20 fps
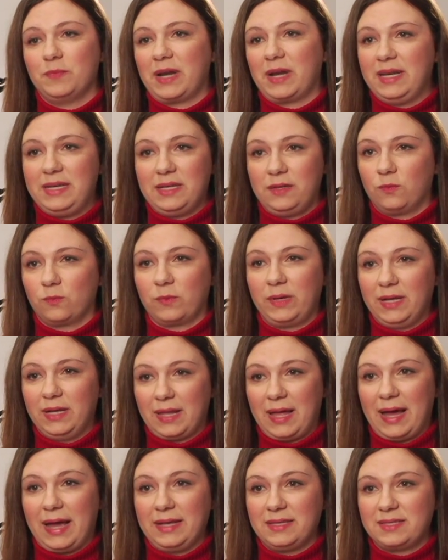but I didn't
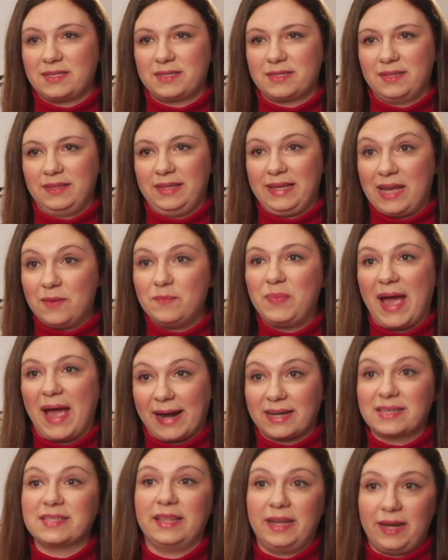realize the
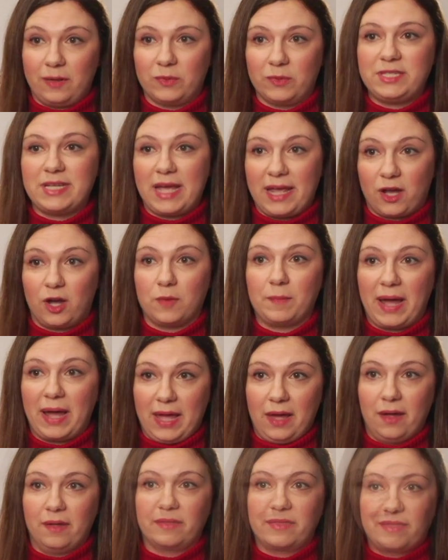impact that it would take on my
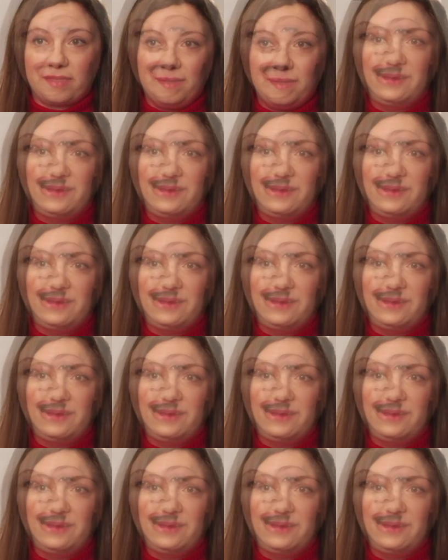health.